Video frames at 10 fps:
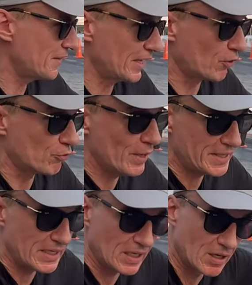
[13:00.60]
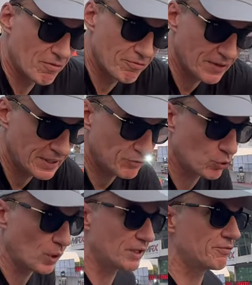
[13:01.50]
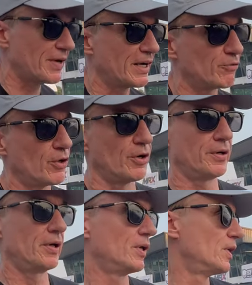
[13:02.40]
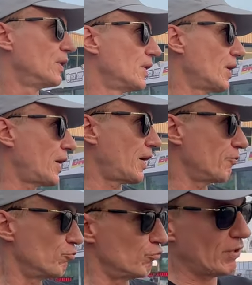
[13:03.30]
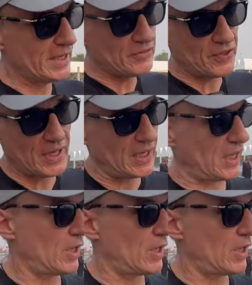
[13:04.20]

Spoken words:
they are ready for this qualifying run. And right here,